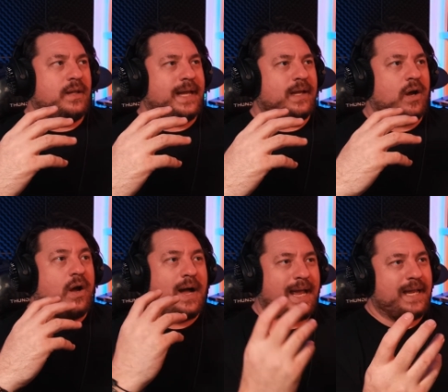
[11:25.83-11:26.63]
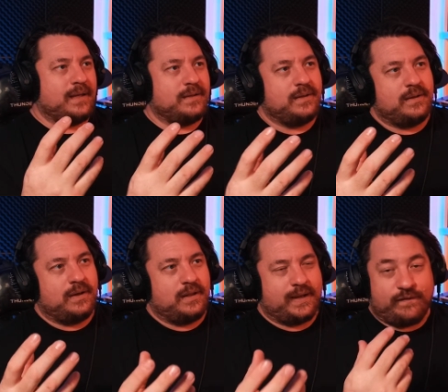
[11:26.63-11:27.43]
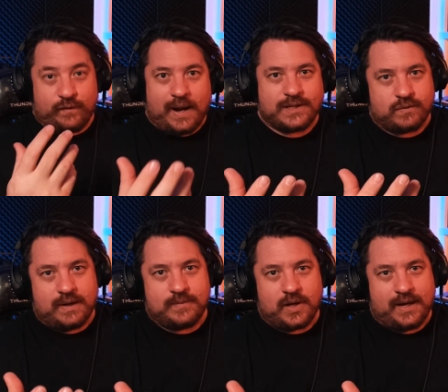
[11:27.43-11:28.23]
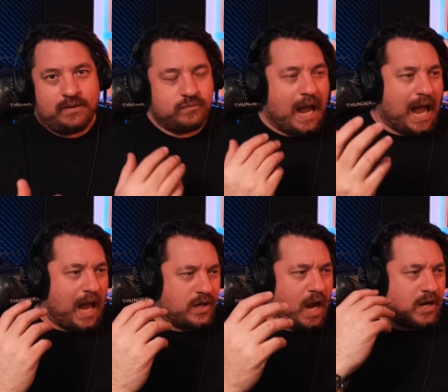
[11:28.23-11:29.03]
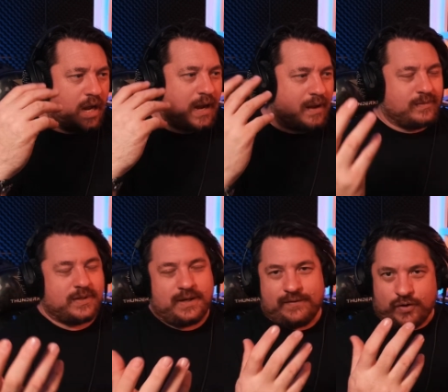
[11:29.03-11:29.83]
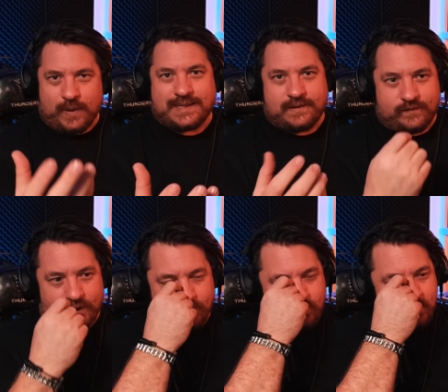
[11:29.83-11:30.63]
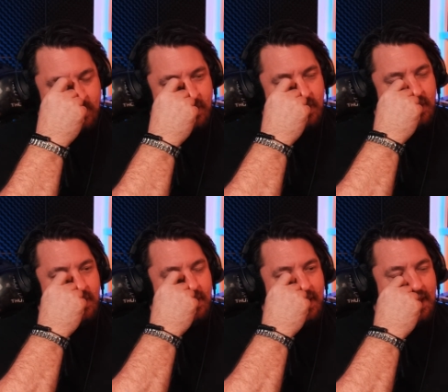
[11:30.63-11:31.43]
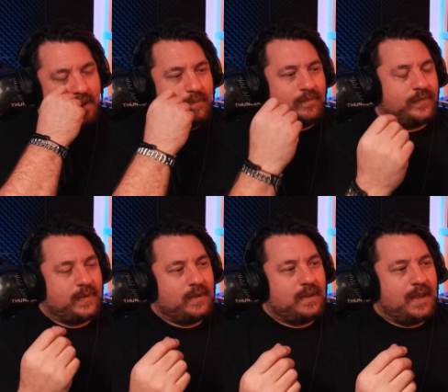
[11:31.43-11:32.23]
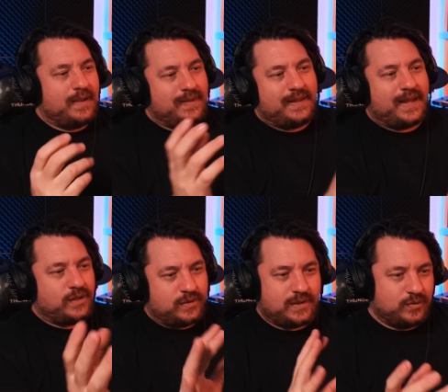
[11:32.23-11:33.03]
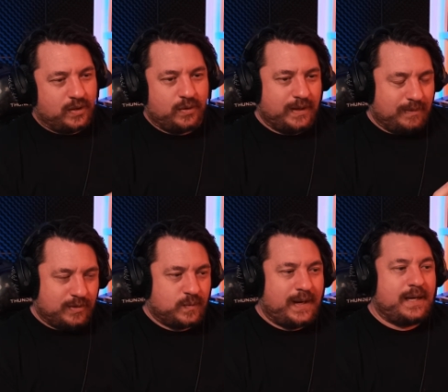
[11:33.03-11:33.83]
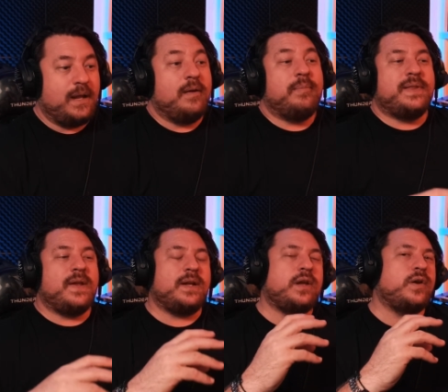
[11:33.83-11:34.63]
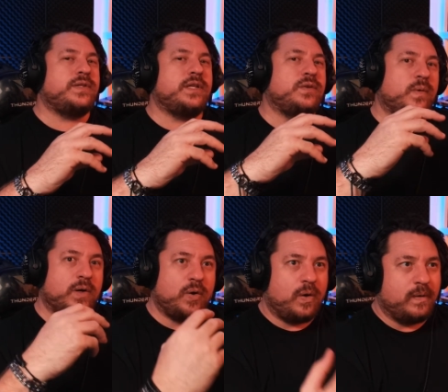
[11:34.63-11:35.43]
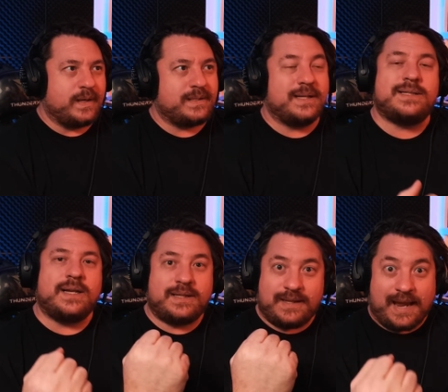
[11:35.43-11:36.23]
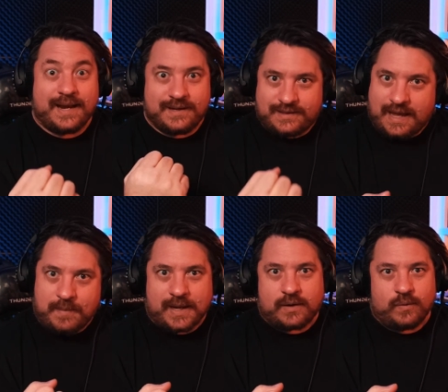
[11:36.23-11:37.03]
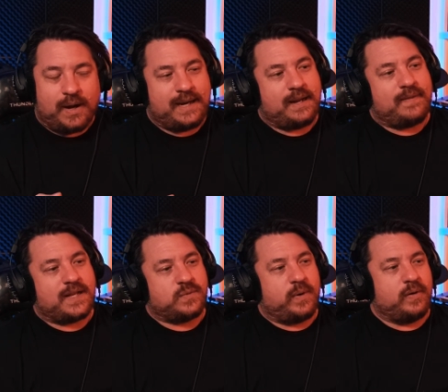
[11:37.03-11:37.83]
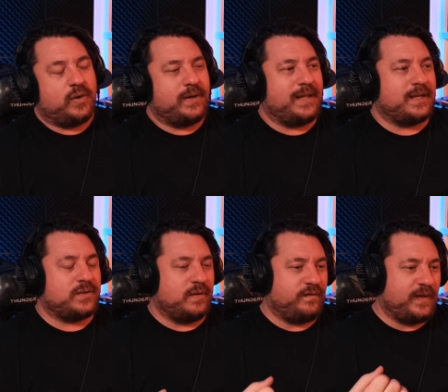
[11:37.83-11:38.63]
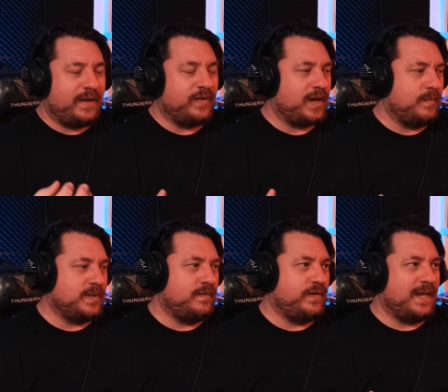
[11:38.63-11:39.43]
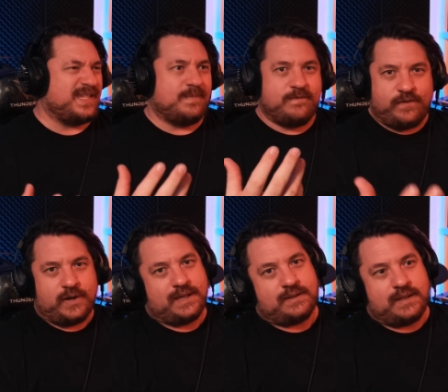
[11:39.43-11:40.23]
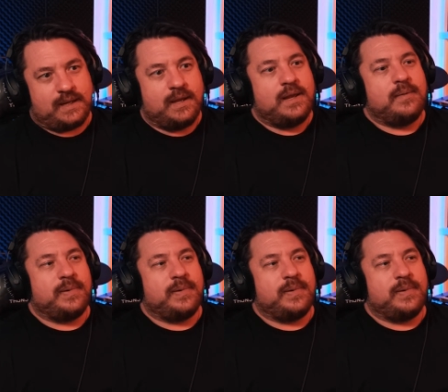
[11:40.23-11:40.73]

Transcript: like high, like a fry scream kind of rah, rah, rah, rah kind of aggressive vocal. Um, and then they do some trickery in between but then it goes into a chorus that's an anthemic right and that's where a lot of that sort of flavor comes in for that symphonic thing